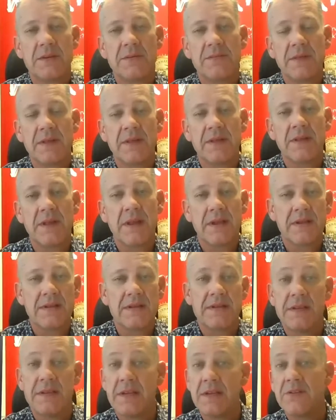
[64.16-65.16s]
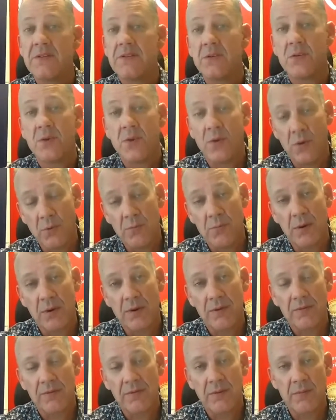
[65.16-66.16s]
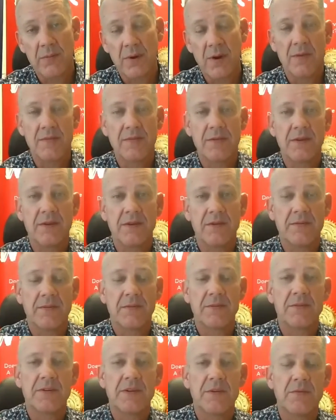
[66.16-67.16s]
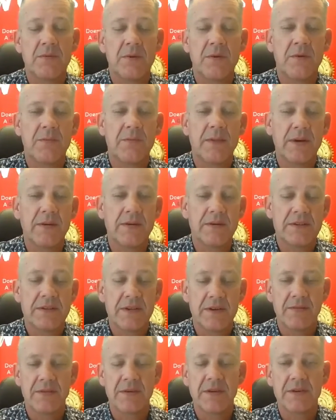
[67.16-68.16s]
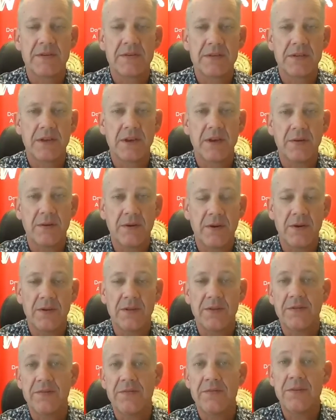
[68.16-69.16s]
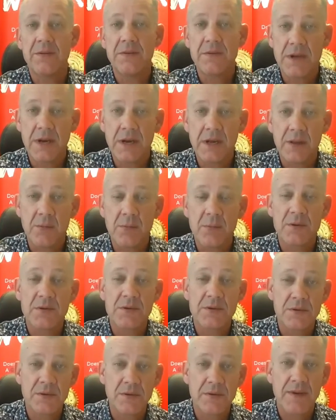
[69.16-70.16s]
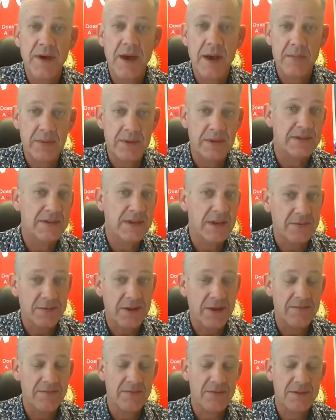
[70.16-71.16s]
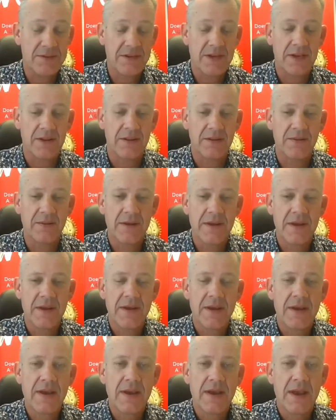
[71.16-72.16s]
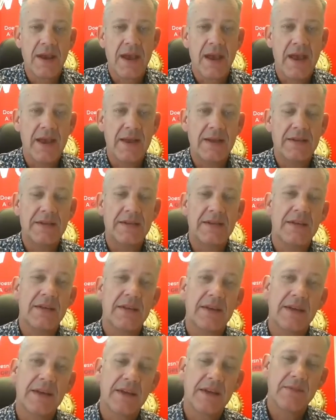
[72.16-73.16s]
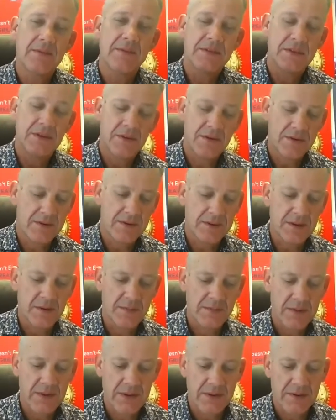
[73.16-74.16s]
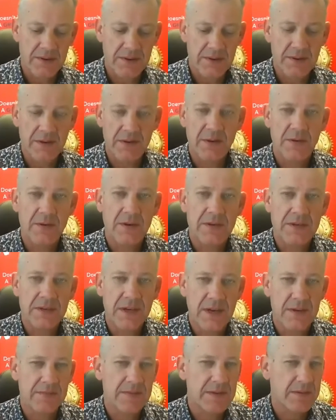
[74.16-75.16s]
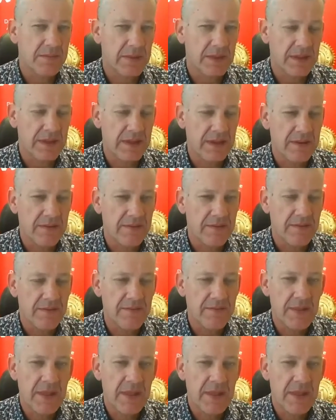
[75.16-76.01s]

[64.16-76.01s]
with something that Daniel Goldberg from Harvard University wrote about several years ago called The Futile Pursuit of Happiness. How's that for a title? And it was an article that appeared in the New York Times, I believe.